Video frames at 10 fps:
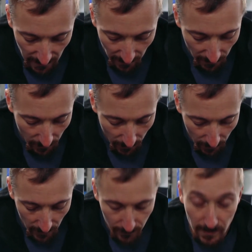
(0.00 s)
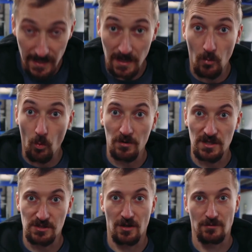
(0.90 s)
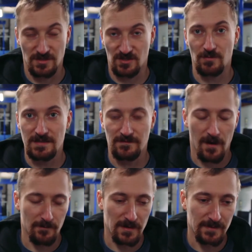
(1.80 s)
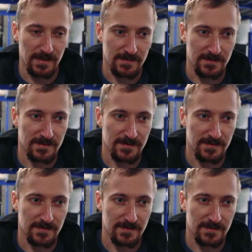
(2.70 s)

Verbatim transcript: are um, one inch long, so that's 25 millimeters.